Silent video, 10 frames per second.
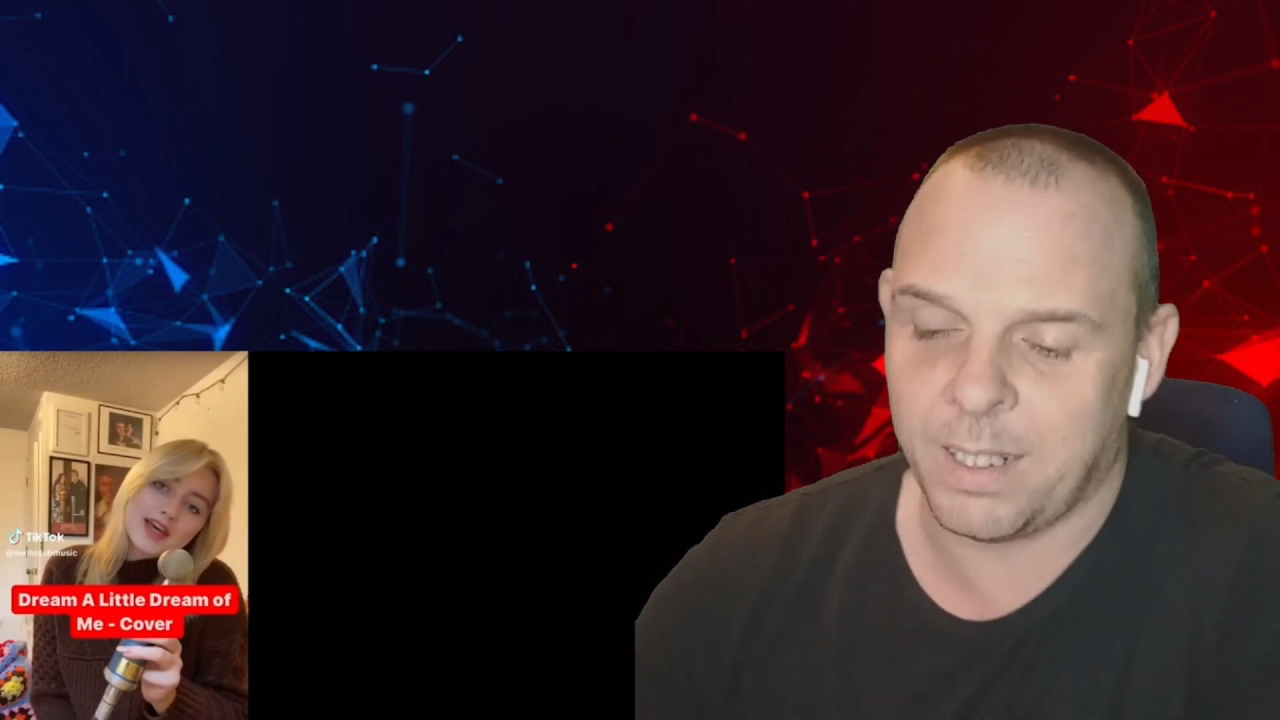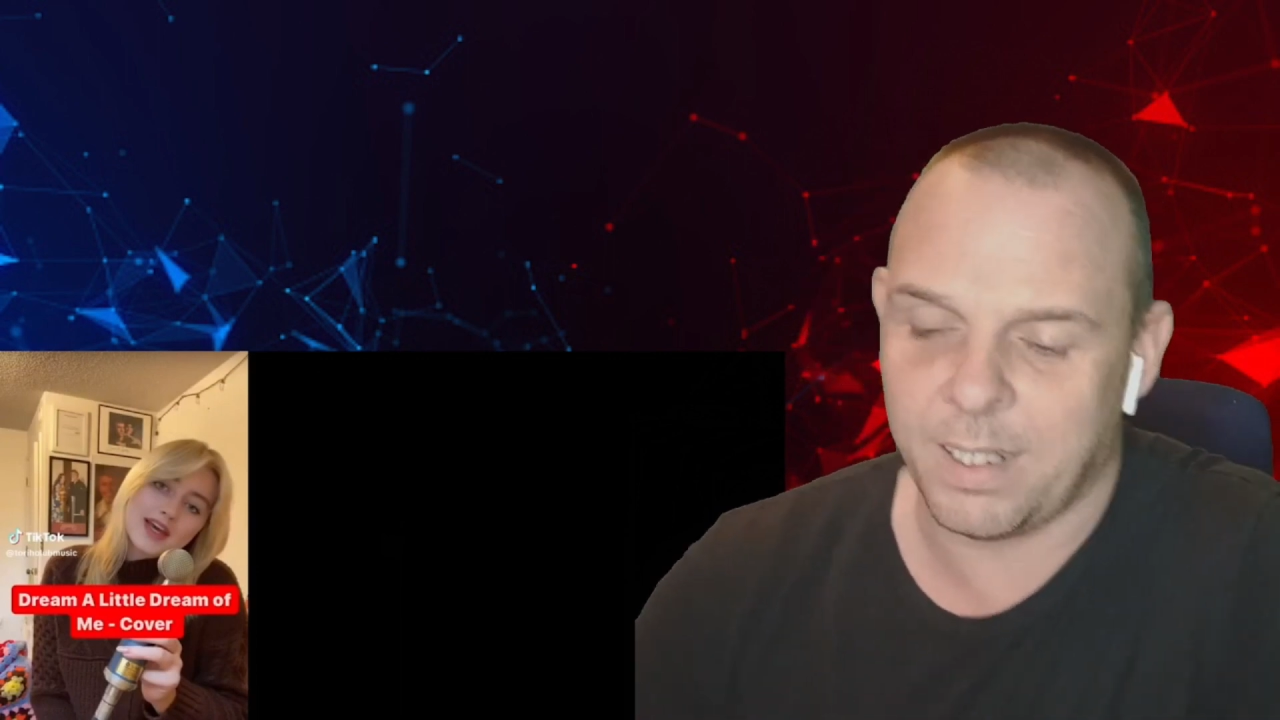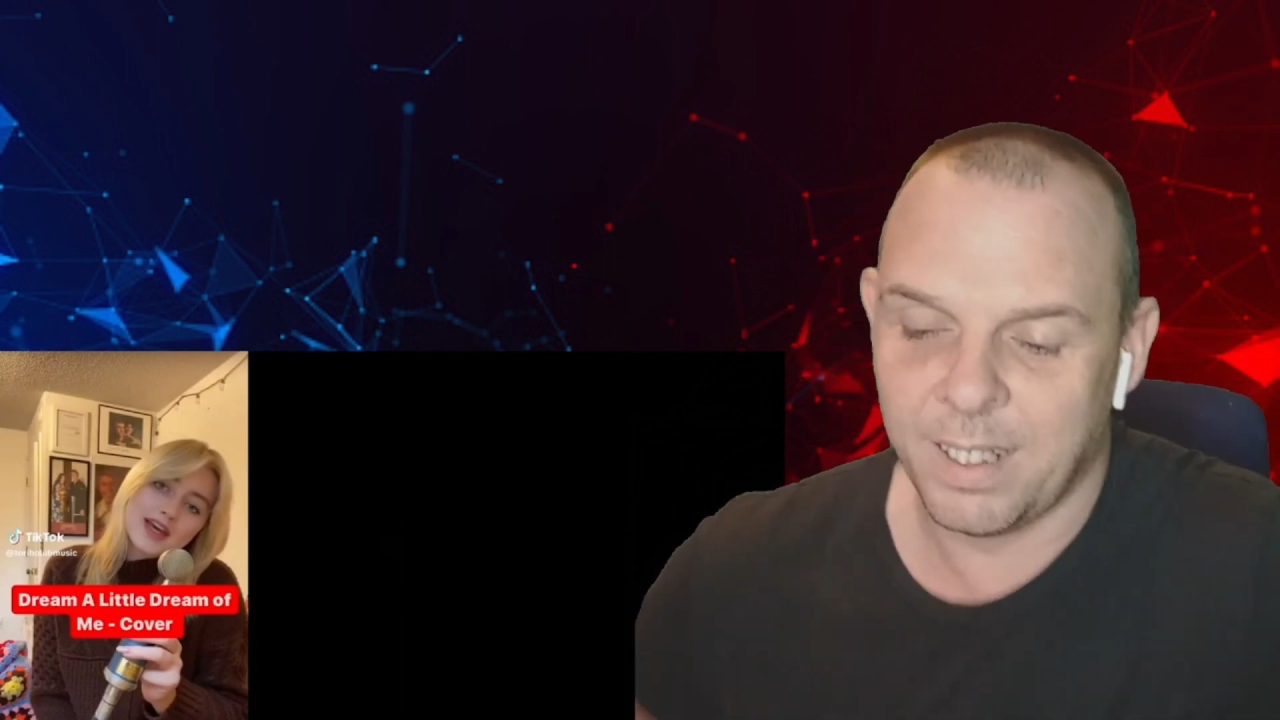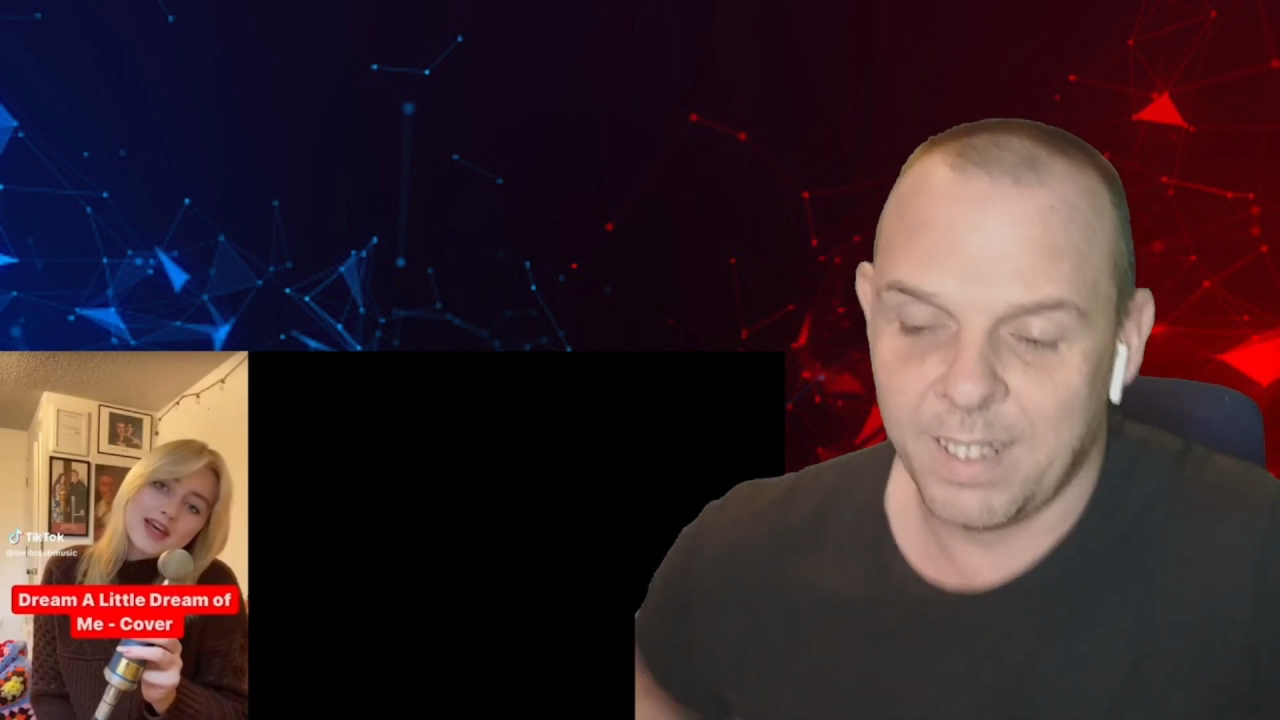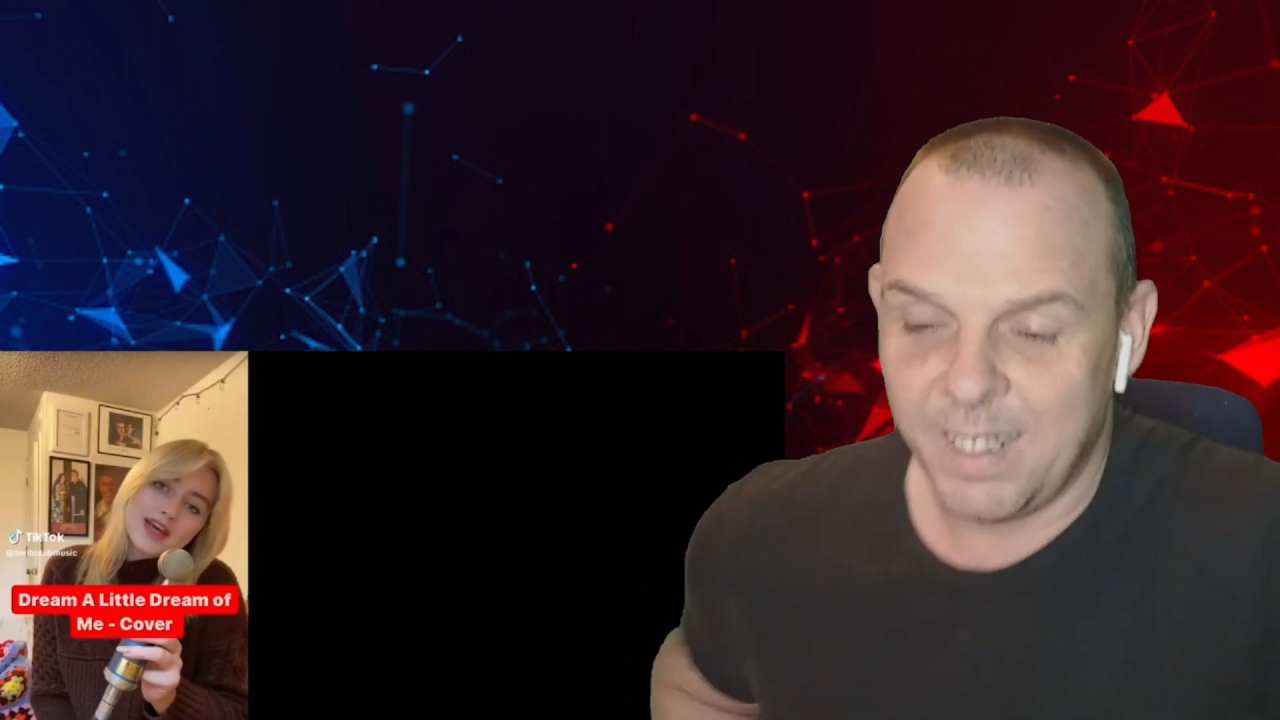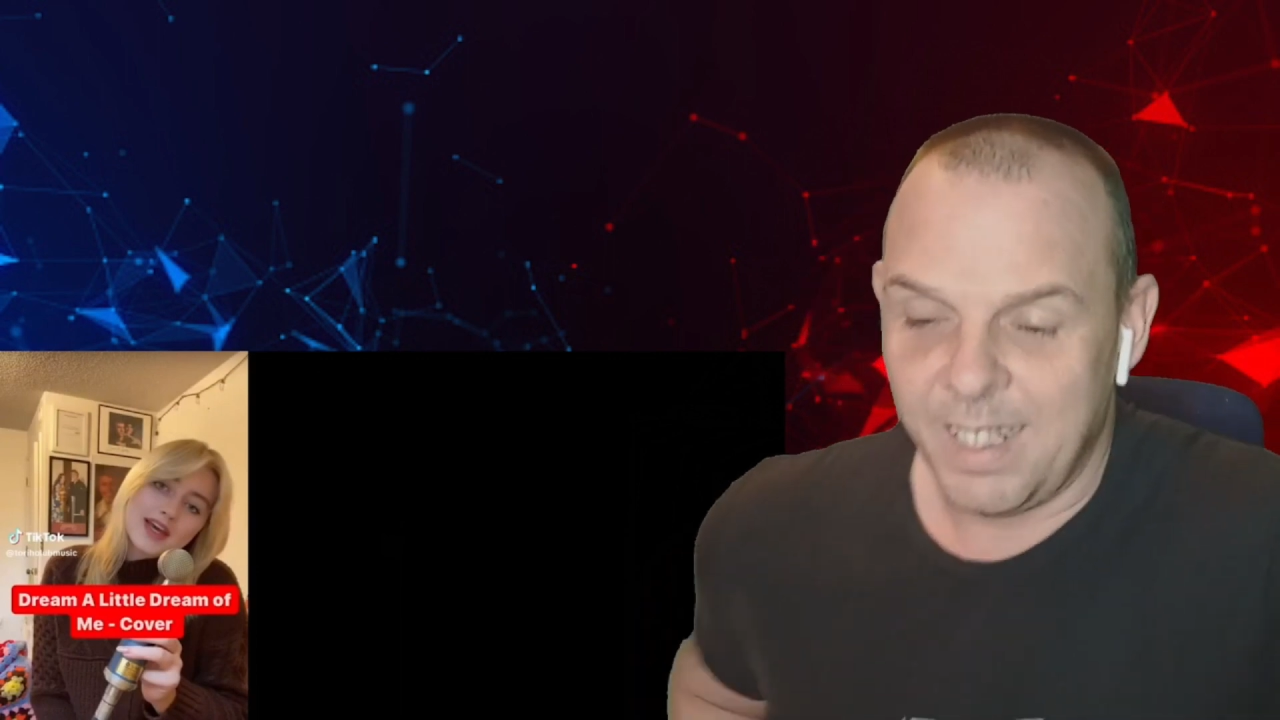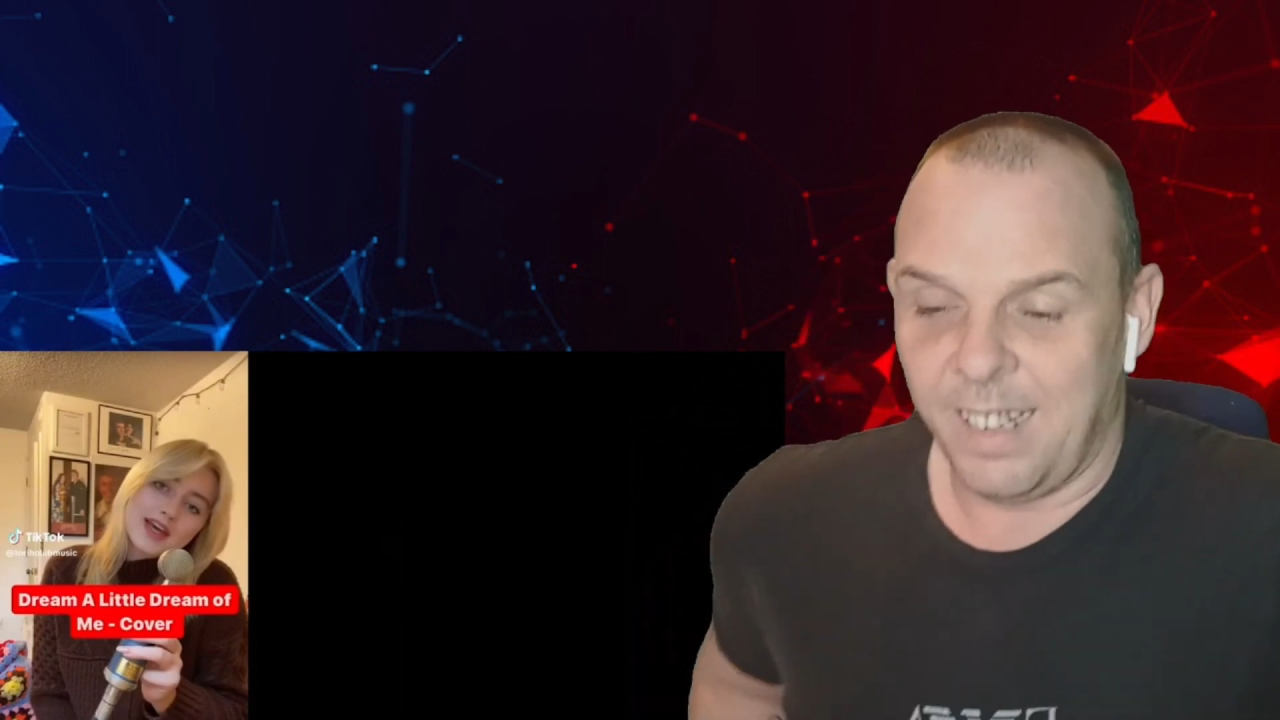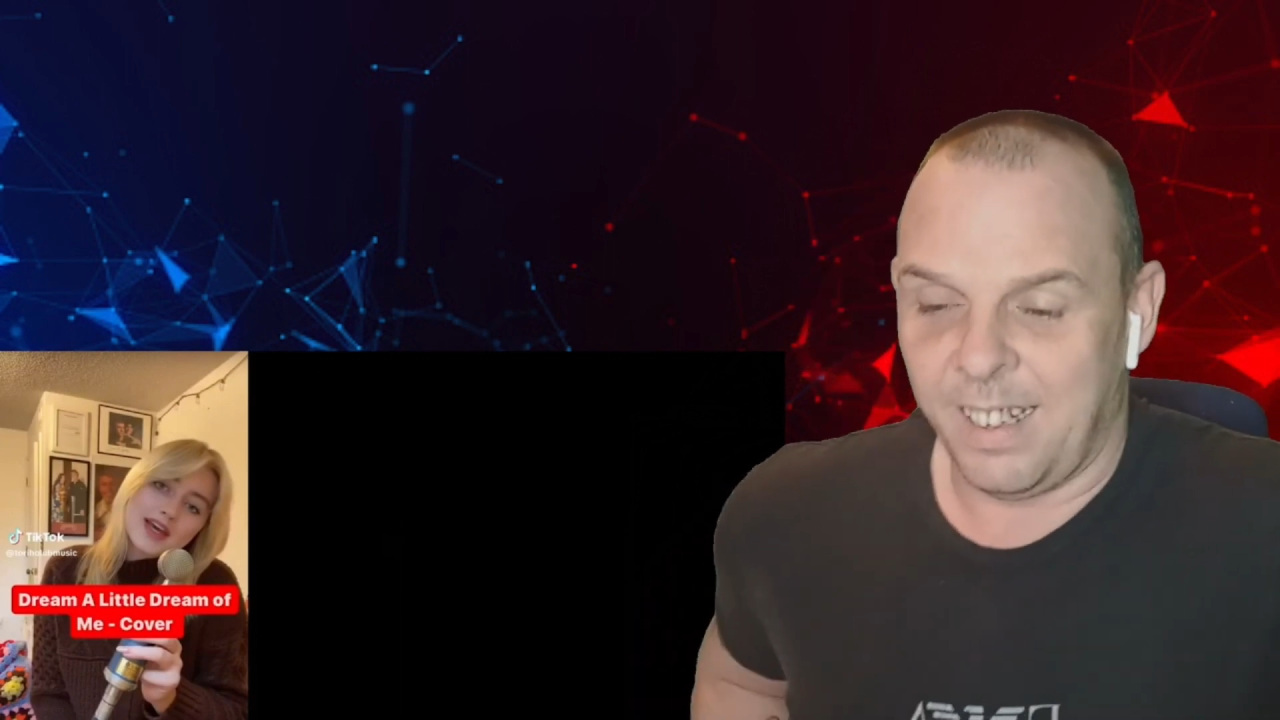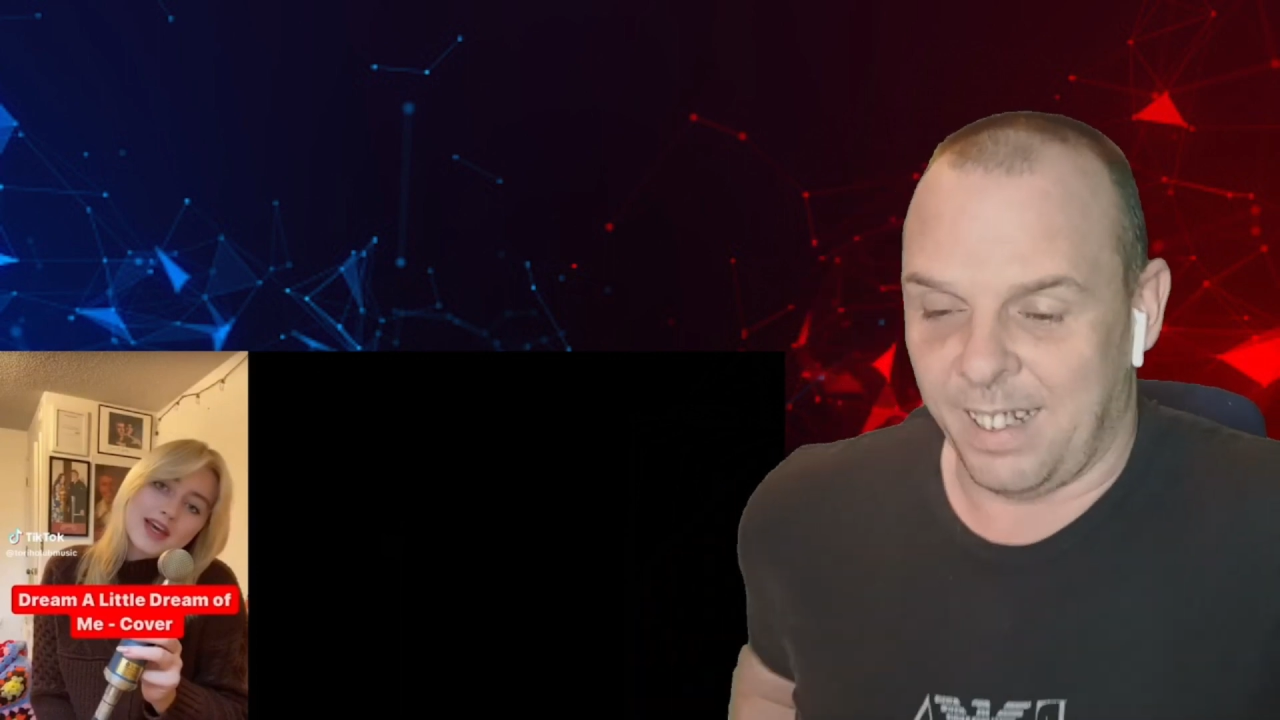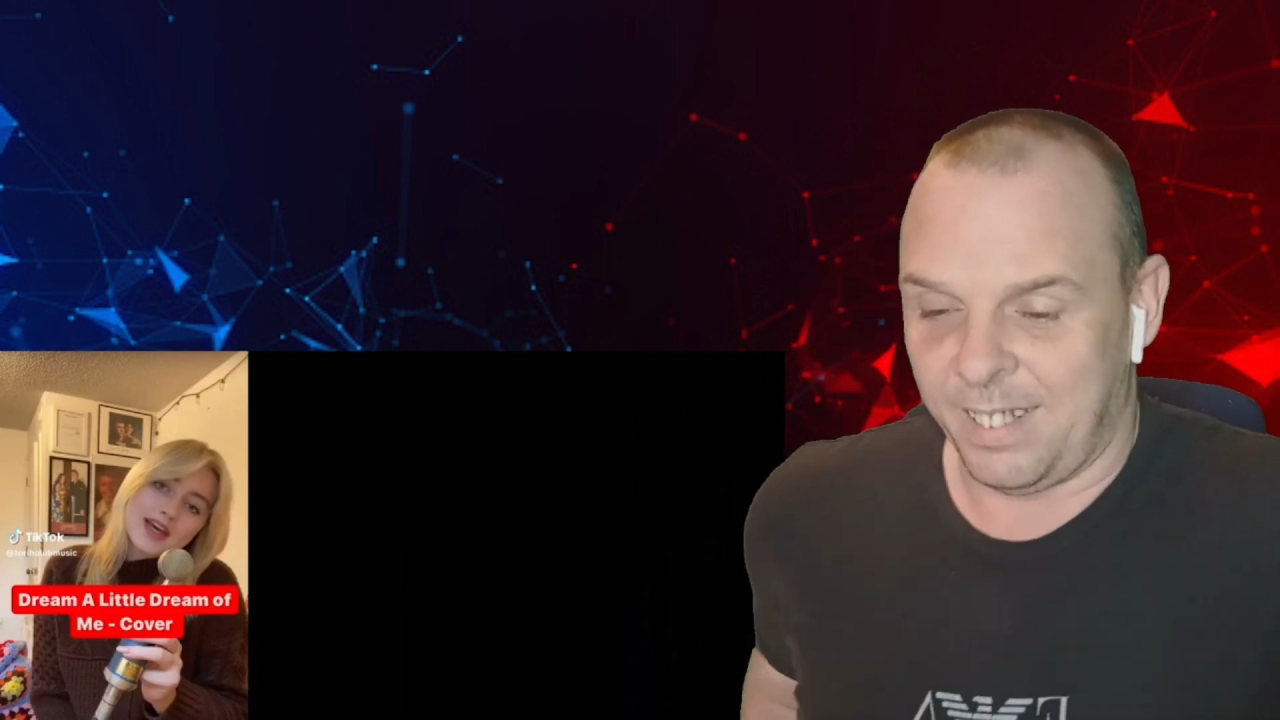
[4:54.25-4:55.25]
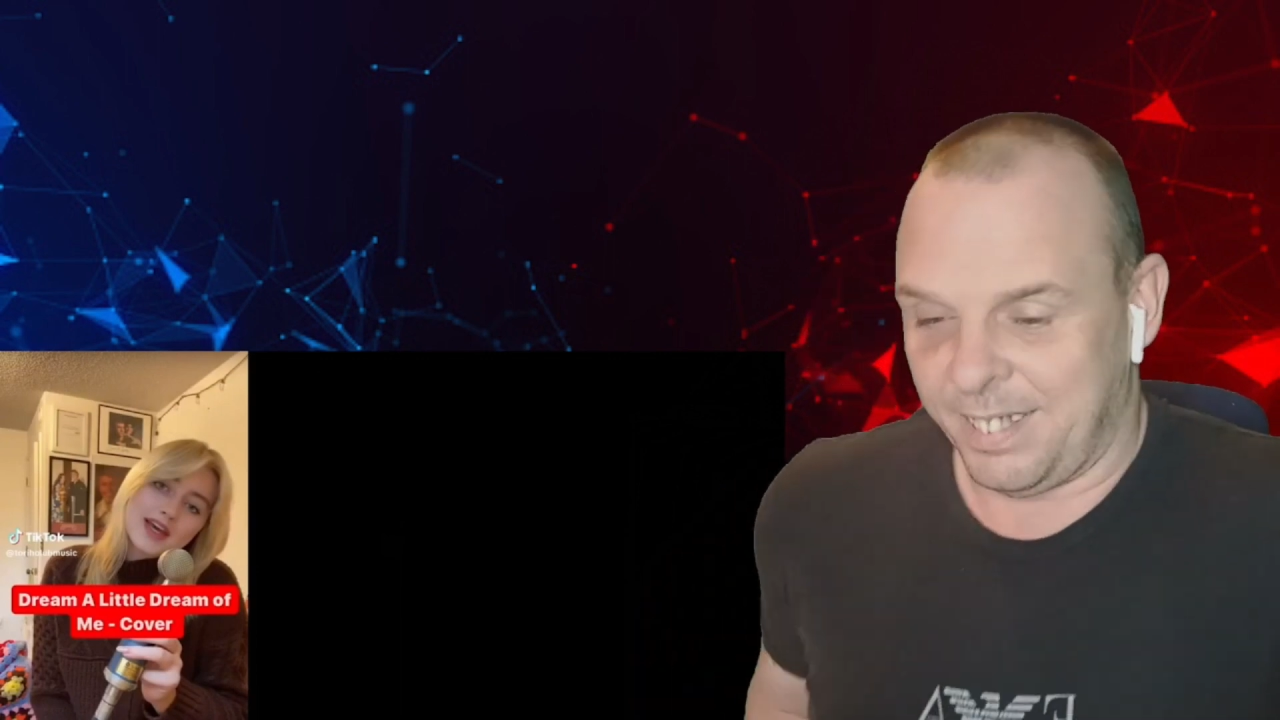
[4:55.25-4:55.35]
That like